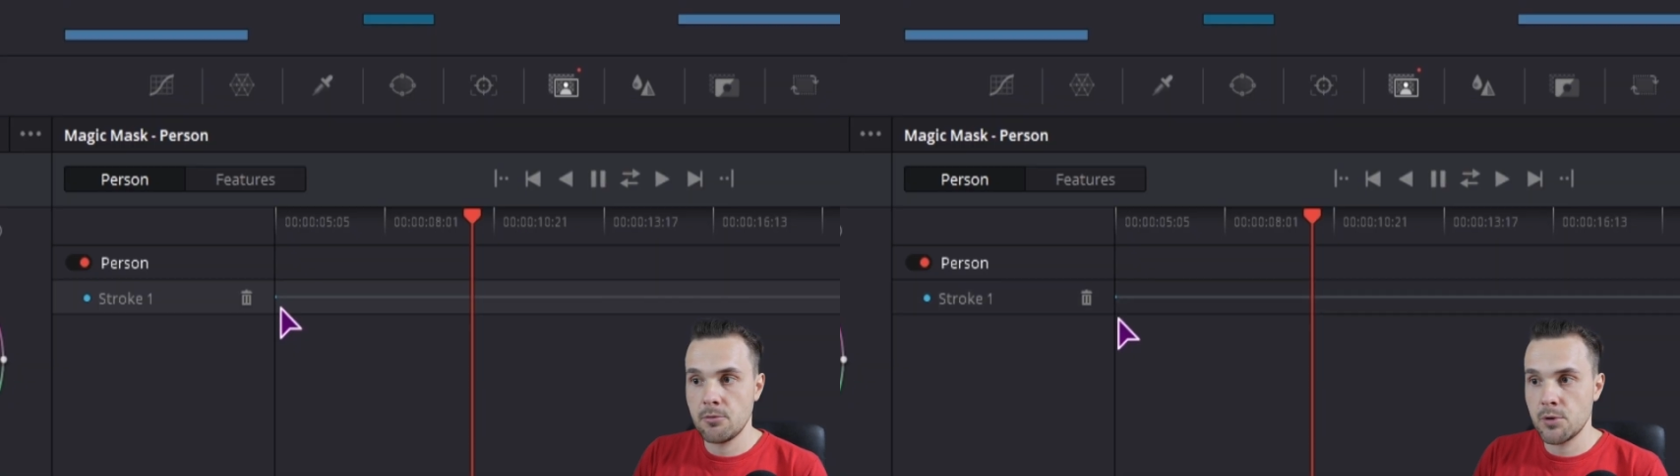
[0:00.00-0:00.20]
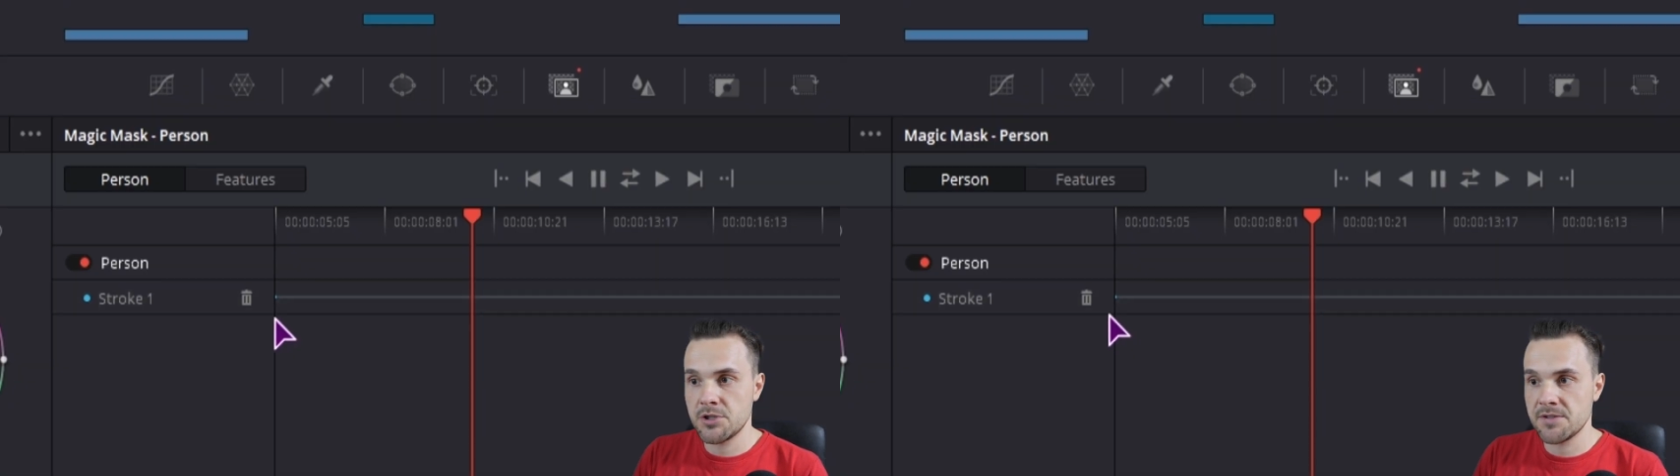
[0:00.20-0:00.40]

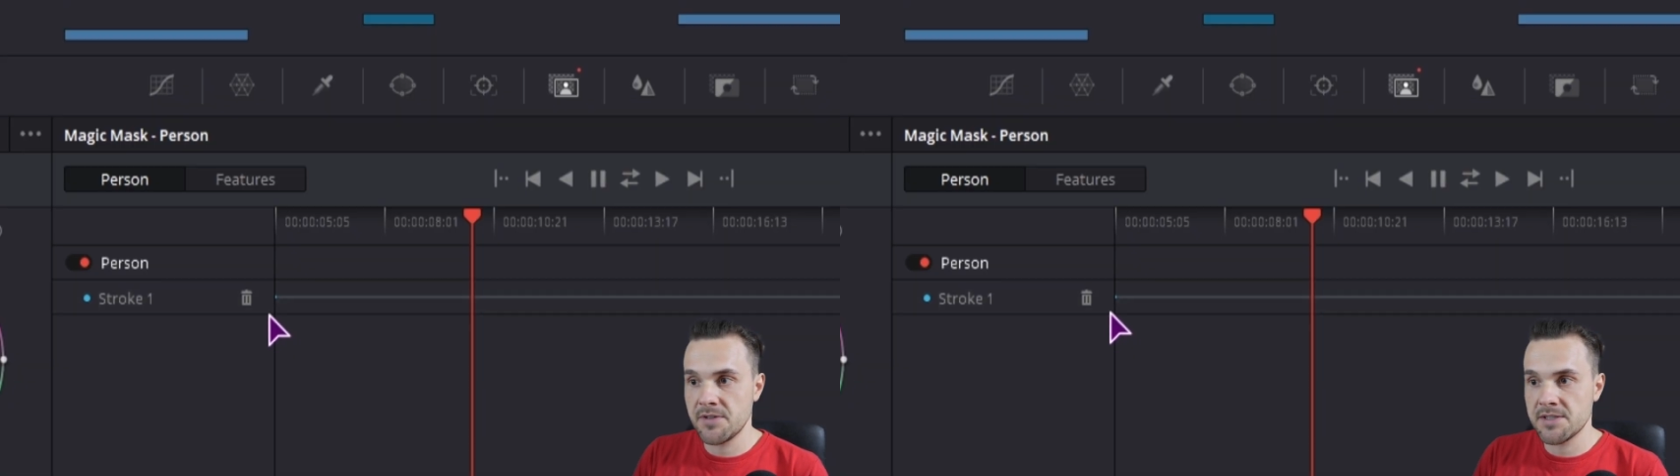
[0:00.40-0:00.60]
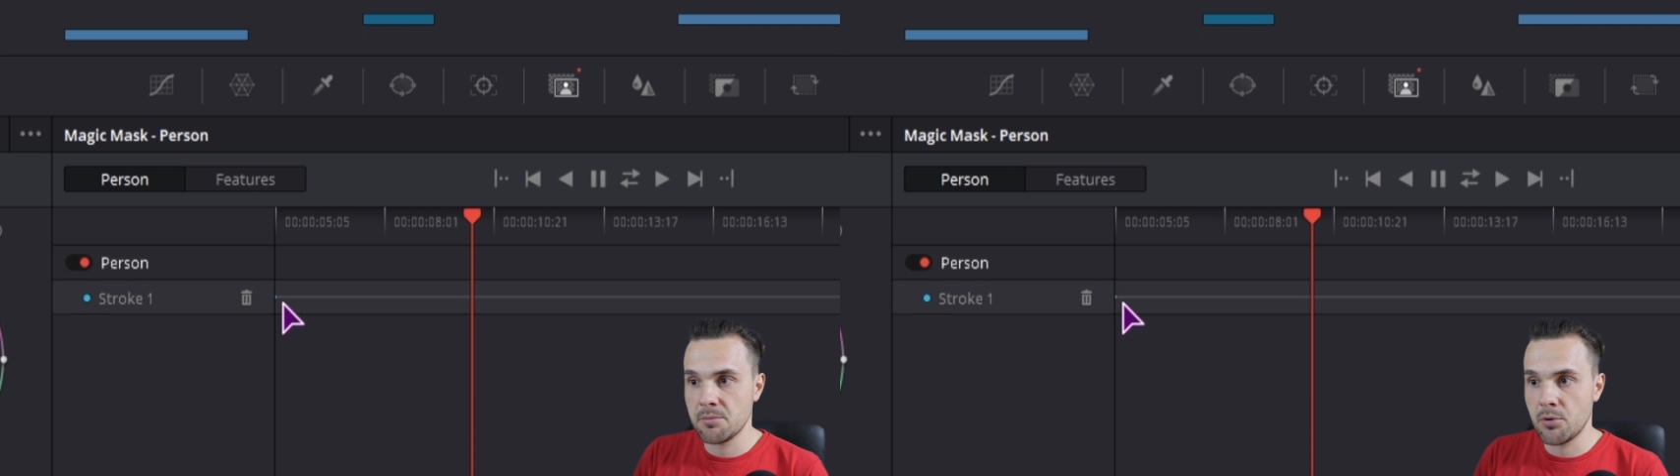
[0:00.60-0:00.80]
which is
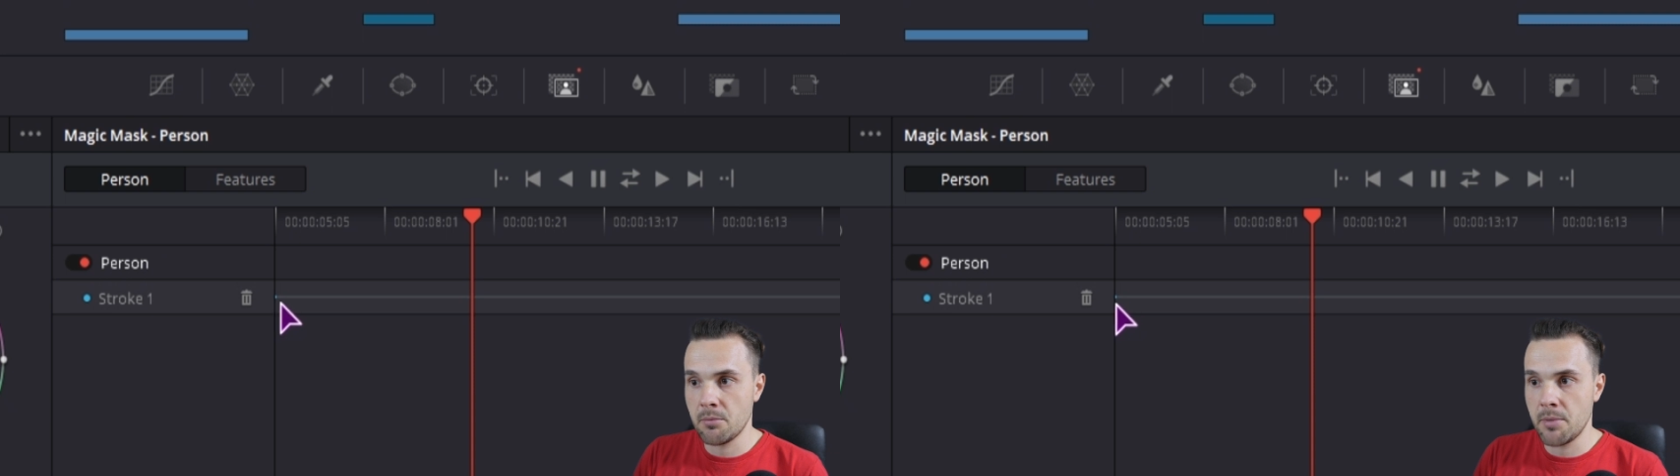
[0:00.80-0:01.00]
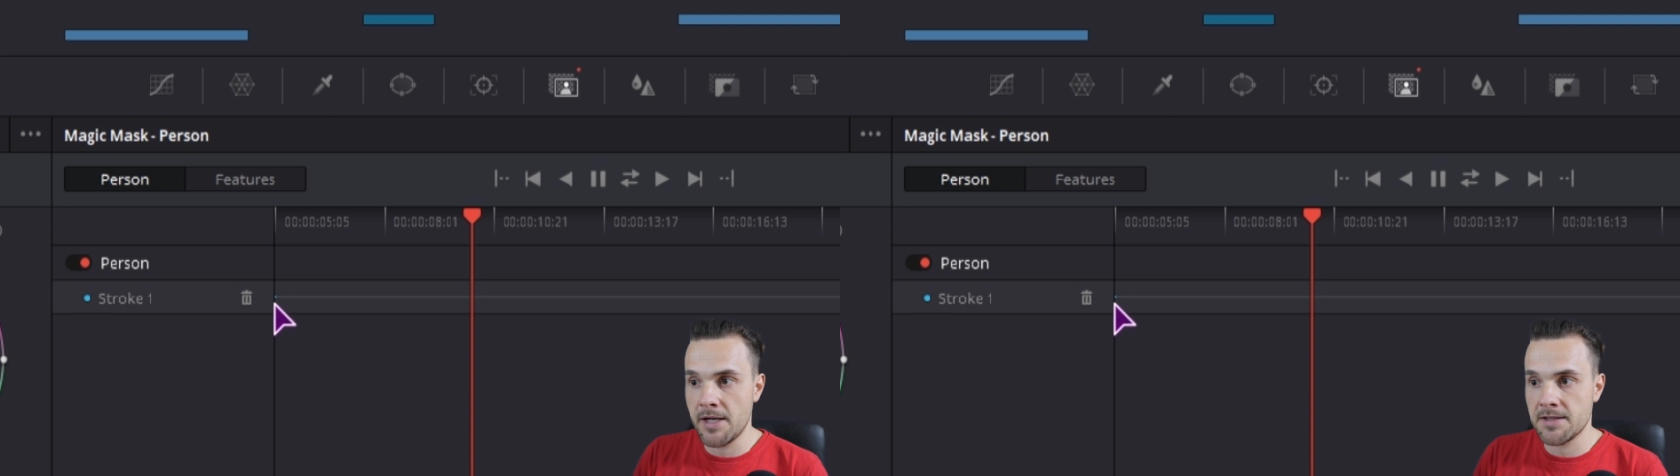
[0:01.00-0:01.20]

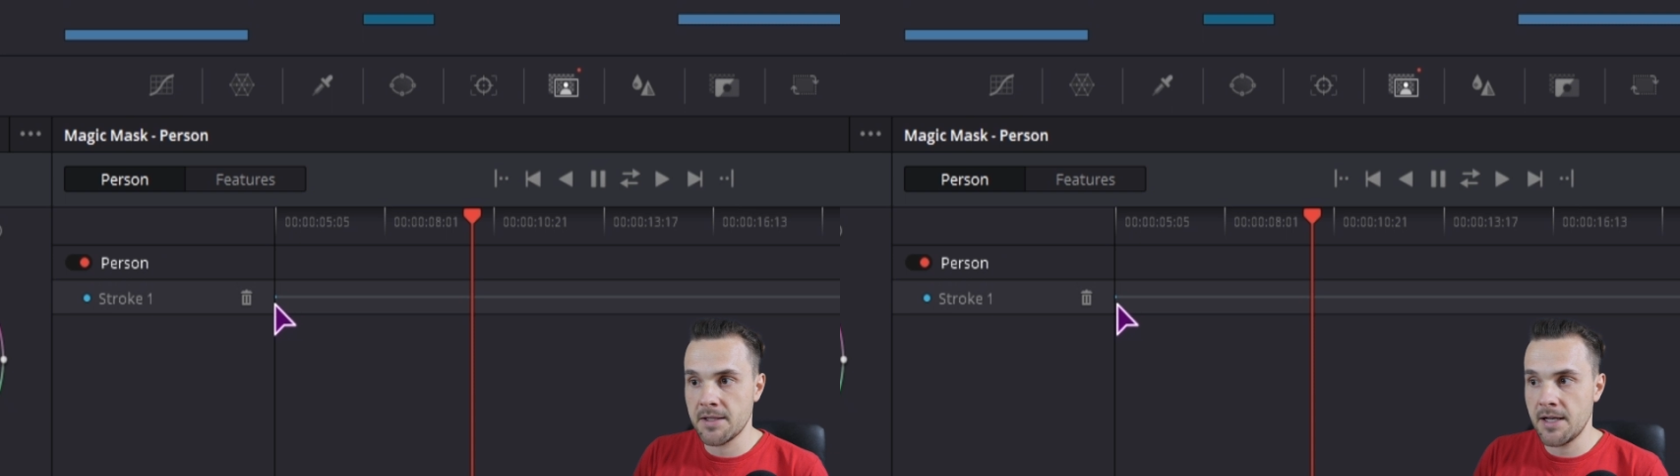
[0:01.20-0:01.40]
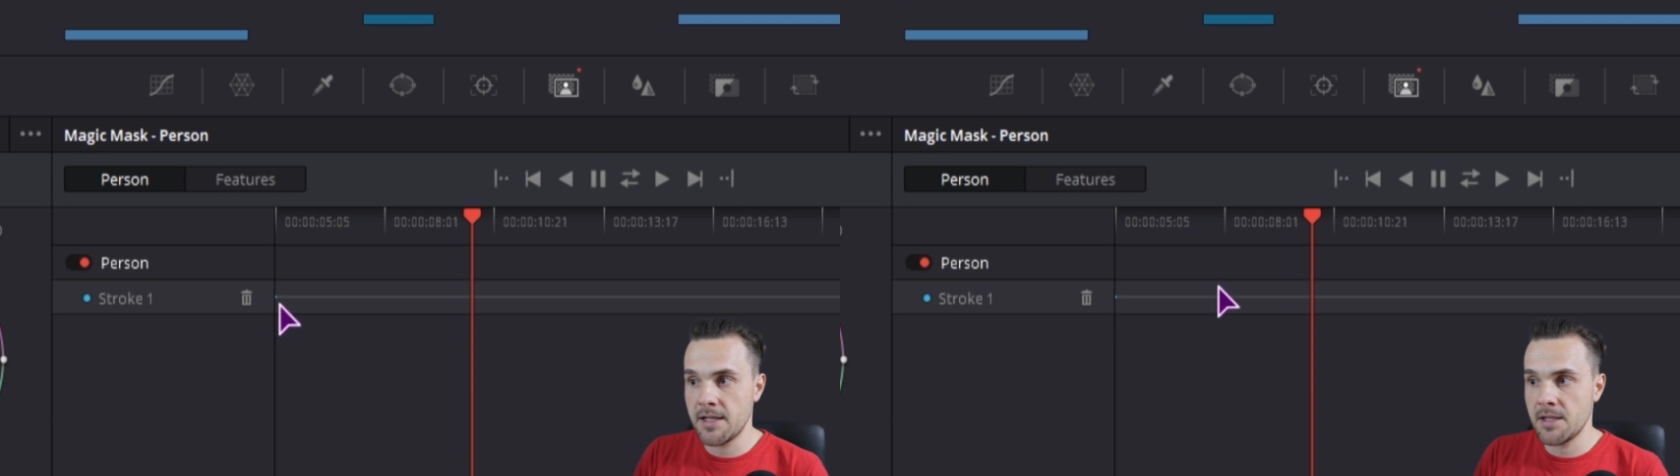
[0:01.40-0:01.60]
visible by a
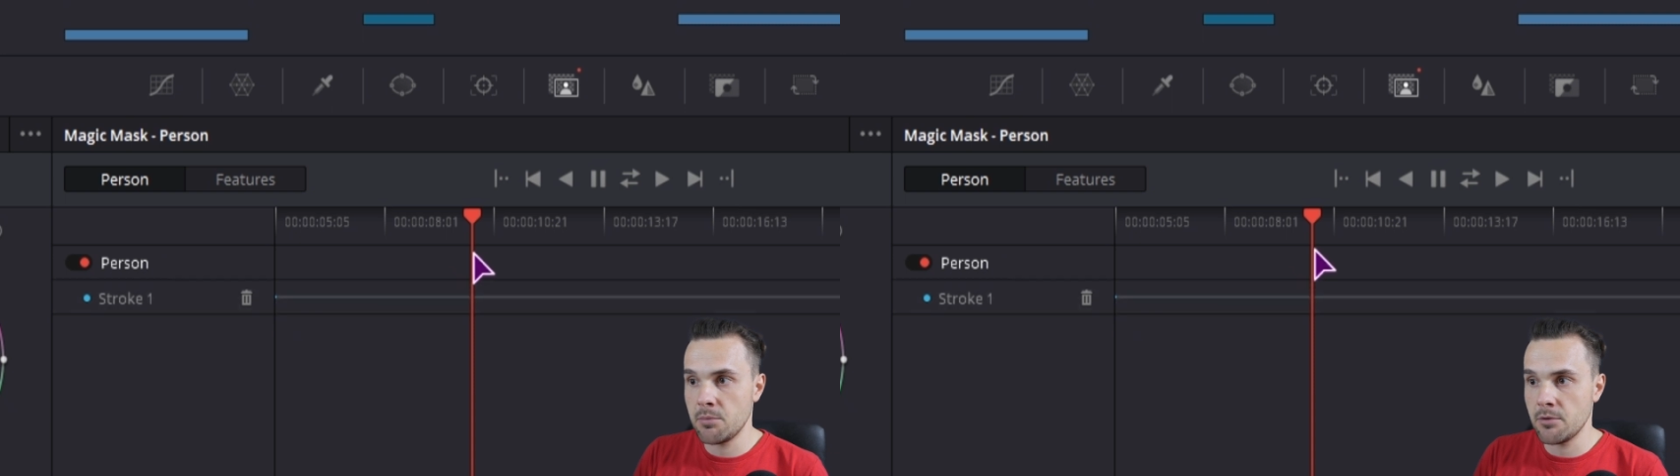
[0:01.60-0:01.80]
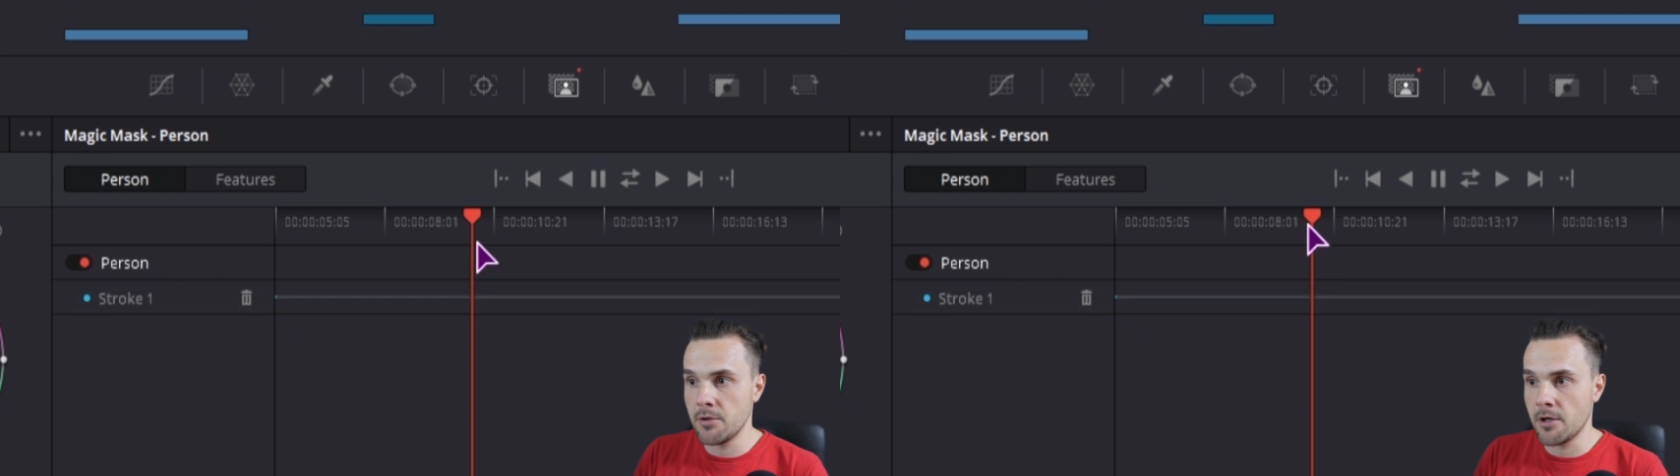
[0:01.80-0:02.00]
tiny
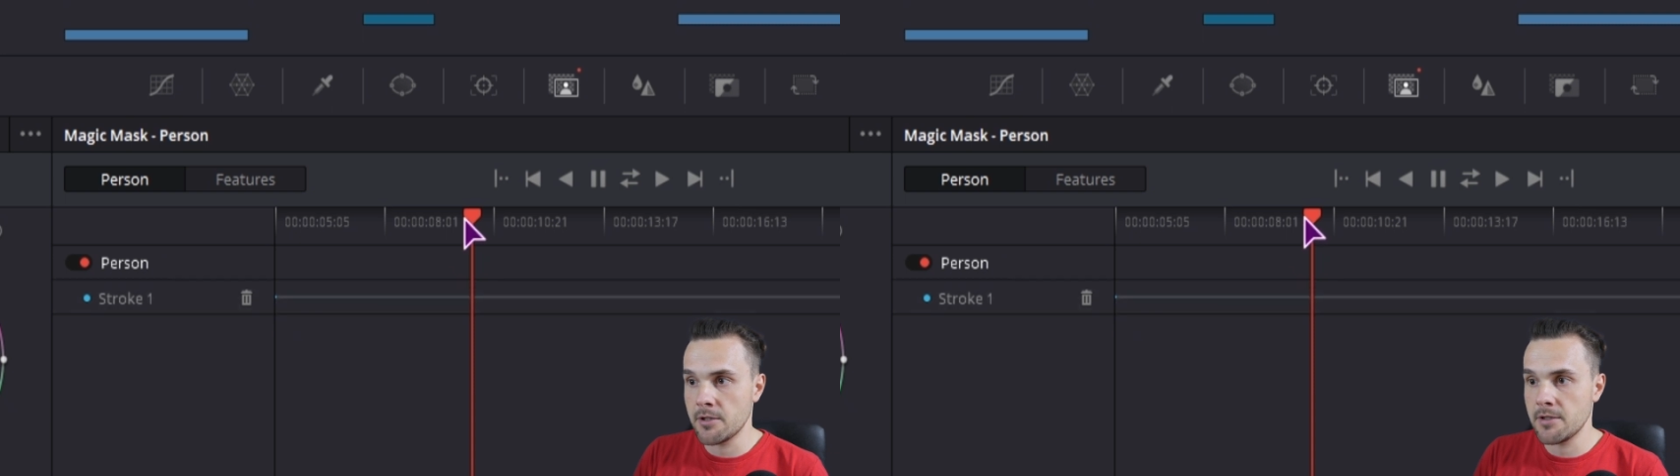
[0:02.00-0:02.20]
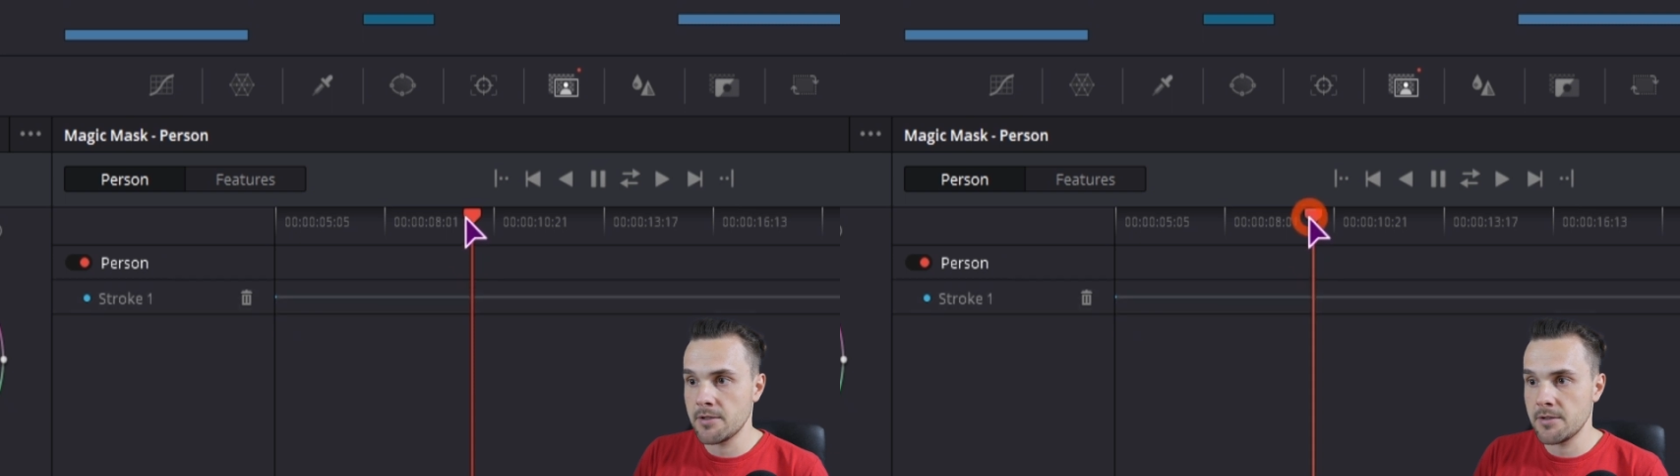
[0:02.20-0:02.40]
blue dot